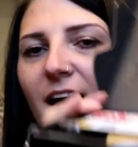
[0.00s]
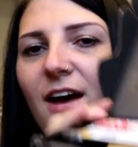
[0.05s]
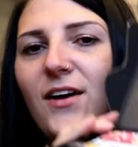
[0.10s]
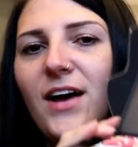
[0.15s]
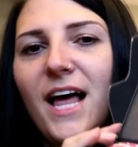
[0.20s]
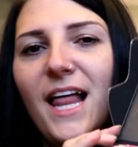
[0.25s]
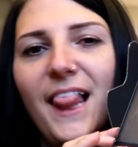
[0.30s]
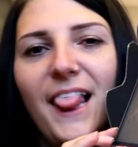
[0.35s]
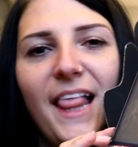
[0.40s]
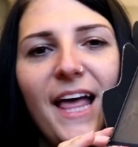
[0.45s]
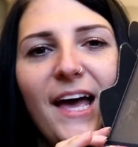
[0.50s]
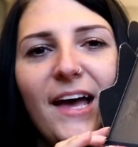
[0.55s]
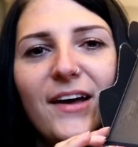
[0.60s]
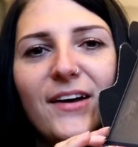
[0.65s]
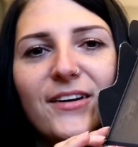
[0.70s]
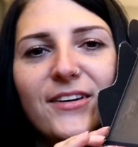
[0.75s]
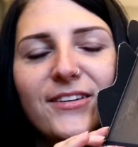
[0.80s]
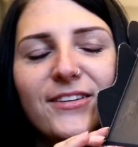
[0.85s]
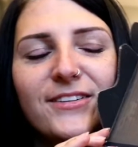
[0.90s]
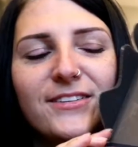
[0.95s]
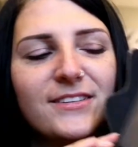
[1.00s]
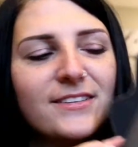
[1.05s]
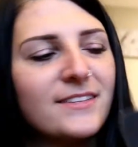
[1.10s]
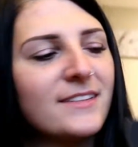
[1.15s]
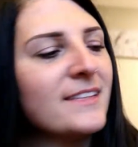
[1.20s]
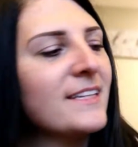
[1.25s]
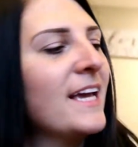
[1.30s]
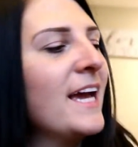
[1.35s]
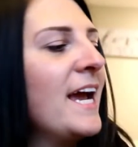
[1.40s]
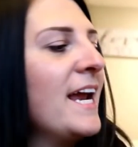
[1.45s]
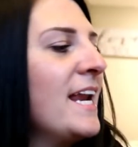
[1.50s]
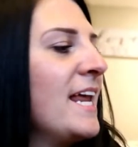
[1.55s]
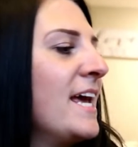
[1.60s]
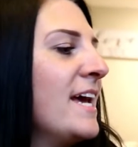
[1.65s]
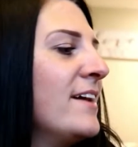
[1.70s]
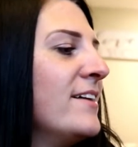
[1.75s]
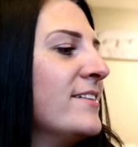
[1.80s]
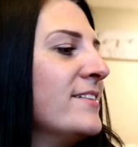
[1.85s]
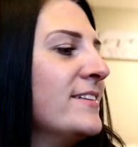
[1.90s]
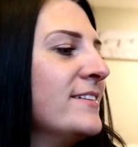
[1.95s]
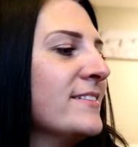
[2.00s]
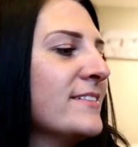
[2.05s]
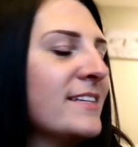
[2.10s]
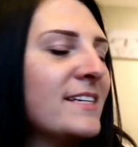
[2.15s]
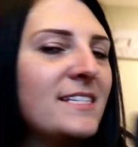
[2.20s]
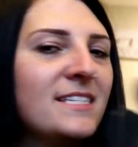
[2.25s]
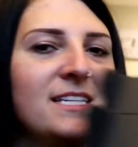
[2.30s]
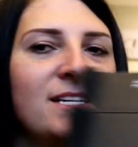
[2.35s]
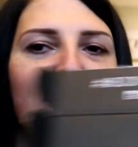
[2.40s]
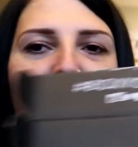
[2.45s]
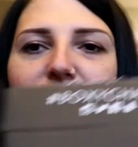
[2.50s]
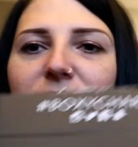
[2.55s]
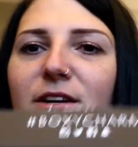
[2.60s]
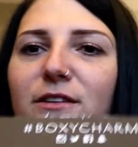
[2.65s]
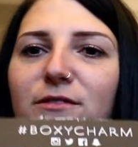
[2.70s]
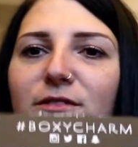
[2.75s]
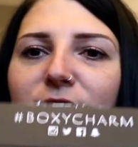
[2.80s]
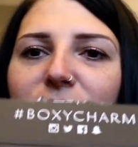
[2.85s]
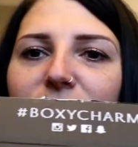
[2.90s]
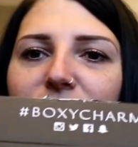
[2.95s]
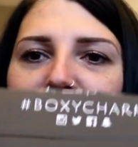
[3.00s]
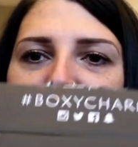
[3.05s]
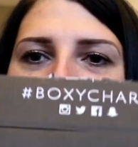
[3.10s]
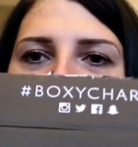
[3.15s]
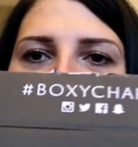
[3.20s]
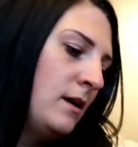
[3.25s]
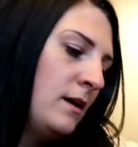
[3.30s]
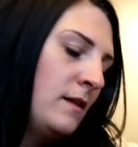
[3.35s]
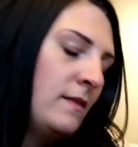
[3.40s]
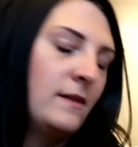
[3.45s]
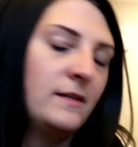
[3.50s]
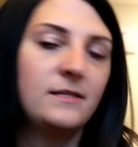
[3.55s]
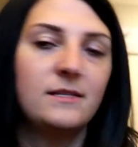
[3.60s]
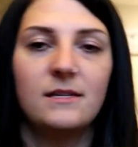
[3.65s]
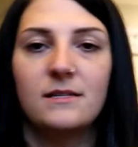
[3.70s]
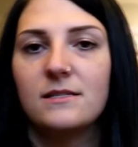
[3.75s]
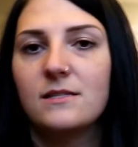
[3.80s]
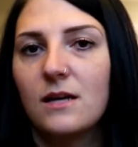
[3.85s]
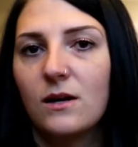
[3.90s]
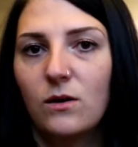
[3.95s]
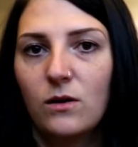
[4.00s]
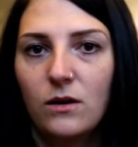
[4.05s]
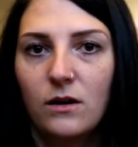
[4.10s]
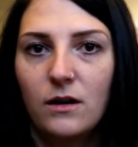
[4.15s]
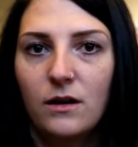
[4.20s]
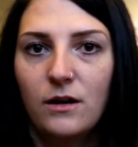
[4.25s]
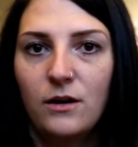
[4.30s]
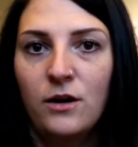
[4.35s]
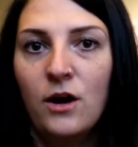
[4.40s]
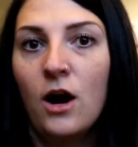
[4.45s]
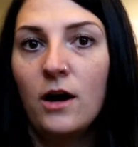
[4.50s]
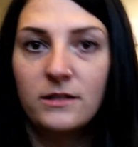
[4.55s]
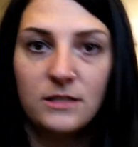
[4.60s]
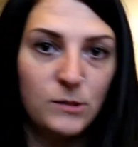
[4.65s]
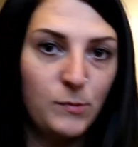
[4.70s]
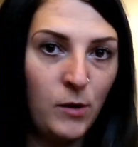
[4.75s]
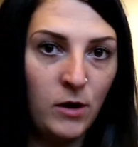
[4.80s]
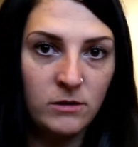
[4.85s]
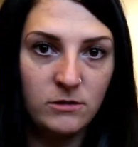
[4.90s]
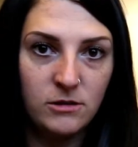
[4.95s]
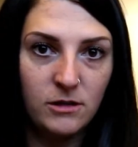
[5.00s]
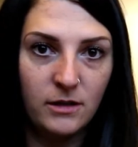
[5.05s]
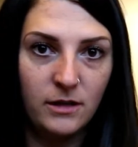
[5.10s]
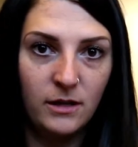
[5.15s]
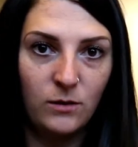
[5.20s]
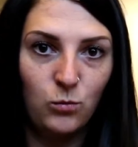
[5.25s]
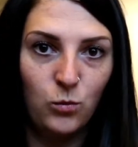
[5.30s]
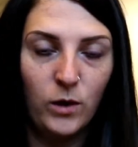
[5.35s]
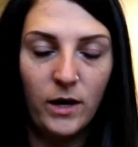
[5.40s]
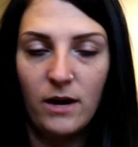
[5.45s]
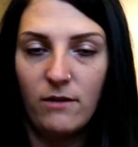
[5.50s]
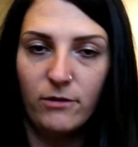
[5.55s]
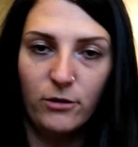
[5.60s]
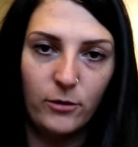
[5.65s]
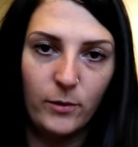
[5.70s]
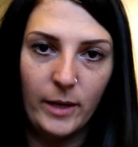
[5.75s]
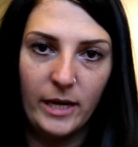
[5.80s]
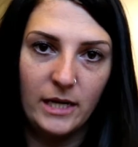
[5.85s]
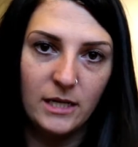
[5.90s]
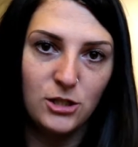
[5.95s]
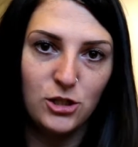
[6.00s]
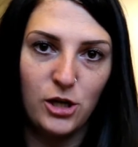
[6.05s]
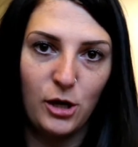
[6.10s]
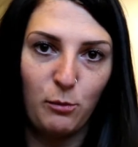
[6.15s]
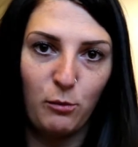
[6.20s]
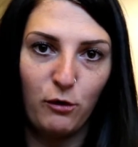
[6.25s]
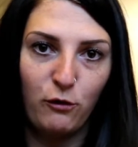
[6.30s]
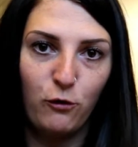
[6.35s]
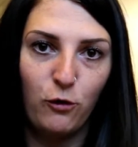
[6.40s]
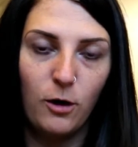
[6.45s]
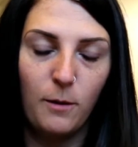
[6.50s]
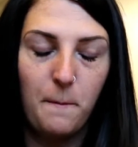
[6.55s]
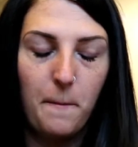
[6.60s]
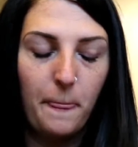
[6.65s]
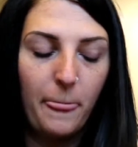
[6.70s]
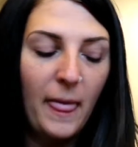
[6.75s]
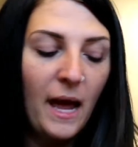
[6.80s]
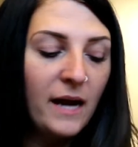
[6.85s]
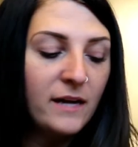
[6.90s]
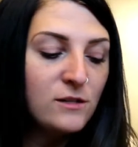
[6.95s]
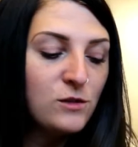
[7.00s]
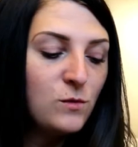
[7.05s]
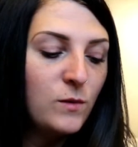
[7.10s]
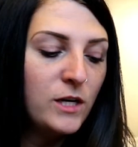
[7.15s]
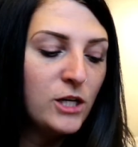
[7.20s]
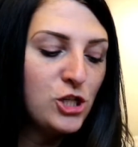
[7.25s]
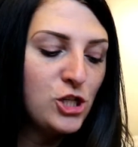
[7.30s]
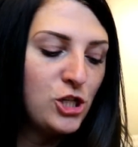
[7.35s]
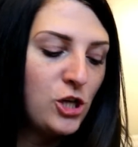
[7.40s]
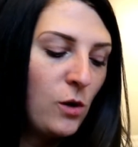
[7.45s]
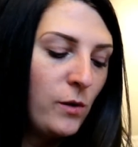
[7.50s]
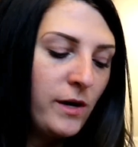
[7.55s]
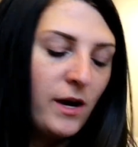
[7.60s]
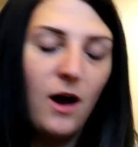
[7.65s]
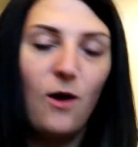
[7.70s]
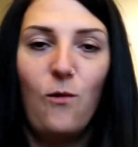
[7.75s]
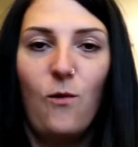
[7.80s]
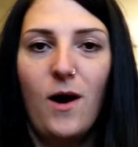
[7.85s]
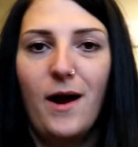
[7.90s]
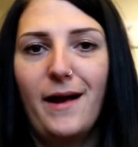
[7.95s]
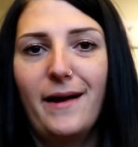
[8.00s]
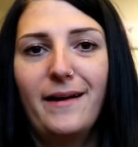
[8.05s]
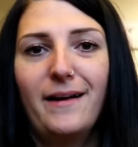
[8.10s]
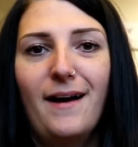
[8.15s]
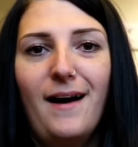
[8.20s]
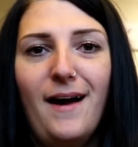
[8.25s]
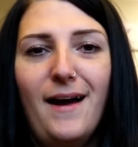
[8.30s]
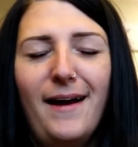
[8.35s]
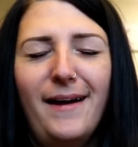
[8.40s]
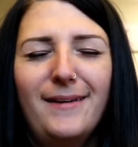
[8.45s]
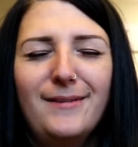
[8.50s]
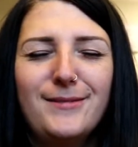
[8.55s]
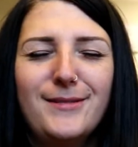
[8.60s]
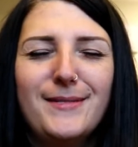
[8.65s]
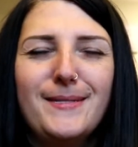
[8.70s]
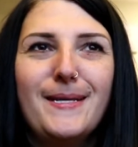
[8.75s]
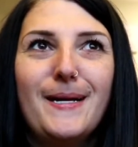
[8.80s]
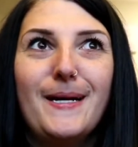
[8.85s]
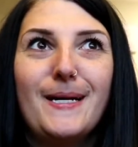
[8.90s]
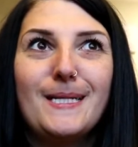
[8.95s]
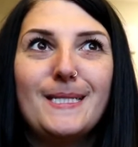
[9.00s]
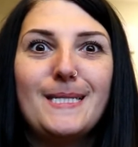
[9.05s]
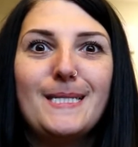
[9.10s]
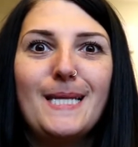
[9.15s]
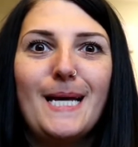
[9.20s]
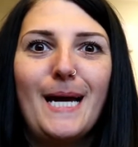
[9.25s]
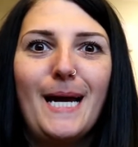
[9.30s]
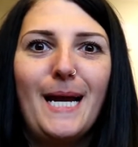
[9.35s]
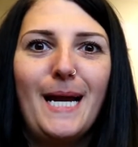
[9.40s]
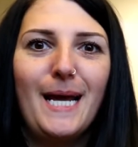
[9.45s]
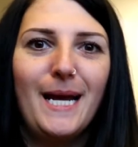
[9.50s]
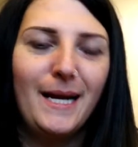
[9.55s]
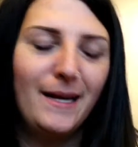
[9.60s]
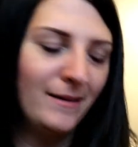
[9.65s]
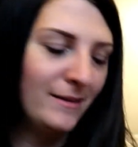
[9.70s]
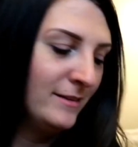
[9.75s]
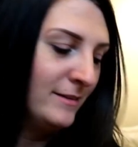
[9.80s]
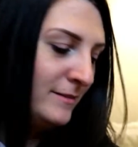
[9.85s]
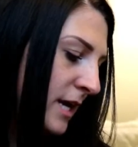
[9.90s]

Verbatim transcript: Oh, hello. I know. Isn't it wonderful? This is not sponsored in whatever way, shape, or form. I just want to show y'all what I got. I'm so excited.